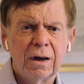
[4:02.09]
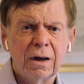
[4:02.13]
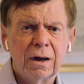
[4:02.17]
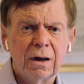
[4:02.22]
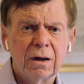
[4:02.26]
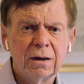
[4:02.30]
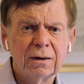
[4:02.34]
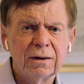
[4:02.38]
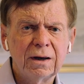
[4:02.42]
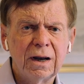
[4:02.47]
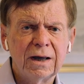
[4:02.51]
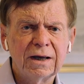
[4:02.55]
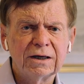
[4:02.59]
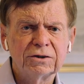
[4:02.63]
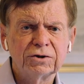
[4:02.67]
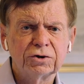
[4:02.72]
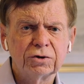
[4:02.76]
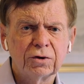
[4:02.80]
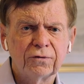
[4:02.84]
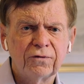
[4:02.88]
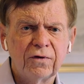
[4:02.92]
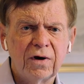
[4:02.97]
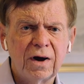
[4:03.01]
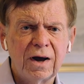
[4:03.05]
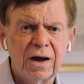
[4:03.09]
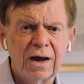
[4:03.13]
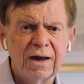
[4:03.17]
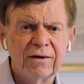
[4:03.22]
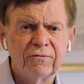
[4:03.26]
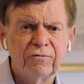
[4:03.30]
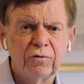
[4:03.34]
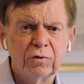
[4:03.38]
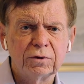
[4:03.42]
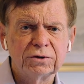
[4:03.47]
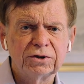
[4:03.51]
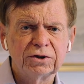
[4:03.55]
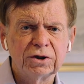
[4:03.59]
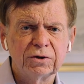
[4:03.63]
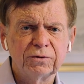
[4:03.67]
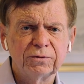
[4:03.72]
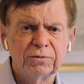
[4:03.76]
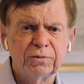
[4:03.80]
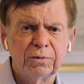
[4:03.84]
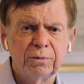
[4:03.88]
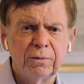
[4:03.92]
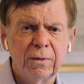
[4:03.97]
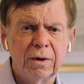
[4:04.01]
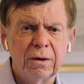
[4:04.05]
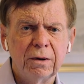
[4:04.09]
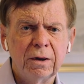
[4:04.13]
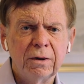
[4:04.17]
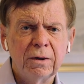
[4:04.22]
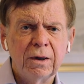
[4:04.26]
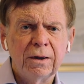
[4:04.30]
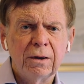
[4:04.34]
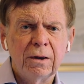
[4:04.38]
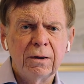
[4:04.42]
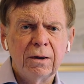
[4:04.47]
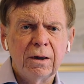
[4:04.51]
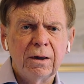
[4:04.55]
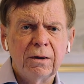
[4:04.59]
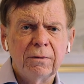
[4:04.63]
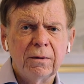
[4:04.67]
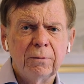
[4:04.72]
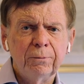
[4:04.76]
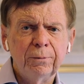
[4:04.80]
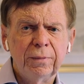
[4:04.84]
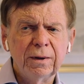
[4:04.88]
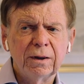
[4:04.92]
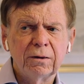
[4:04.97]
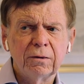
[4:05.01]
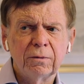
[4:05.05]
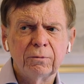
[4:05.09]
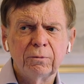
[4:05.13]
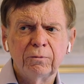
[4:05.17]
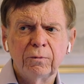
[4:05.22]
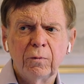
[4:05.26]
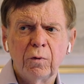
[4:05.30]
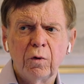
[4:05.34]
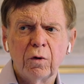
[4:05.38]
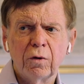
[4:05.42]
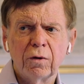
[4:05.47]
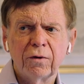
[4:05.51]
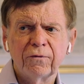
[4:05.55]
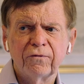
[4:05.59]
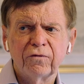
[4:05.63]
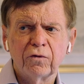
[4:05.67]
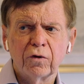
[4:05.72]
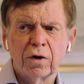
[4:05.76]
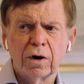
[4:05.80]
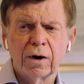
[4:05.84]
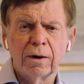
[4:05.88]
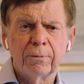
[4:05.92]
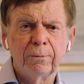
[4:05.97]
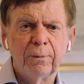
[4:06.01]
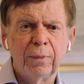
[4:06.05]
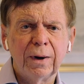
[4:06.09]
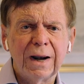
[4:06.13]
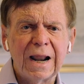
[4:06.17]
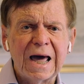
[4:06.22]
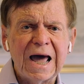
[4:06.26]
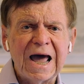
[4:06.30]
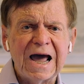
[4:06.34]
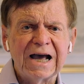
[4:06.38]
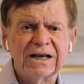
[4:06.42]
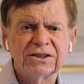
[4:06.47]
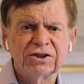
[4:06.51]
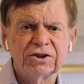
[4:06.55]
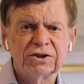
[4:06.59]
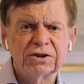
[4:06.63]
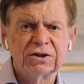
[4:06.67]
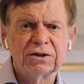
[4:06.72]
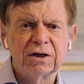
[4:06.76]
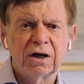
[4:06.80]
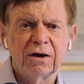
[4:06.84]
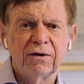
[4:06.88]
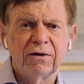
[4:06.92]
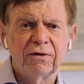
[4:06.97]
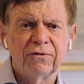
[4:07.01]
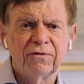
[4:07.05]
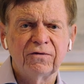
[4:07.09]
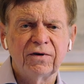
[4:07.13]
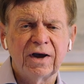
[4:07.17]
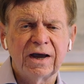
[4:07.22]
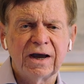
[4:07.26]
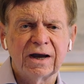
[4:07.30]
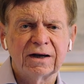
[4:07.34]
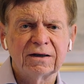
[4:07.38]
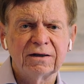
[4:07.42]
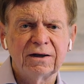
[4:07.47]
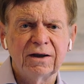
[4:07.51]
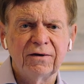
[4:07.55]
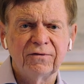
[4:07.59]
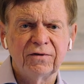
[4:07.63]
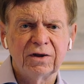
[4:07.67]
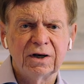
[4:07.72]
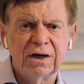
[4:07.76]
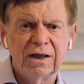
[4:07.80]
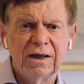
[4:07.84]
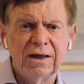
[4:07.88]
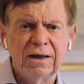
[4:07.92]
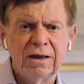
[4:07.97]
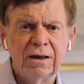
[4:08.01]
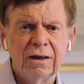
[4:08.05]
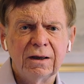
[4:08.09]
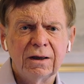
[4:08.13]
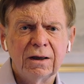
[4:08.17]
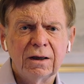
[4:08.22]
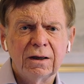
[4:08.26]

Unlike Survive, which is built more for a blast of activity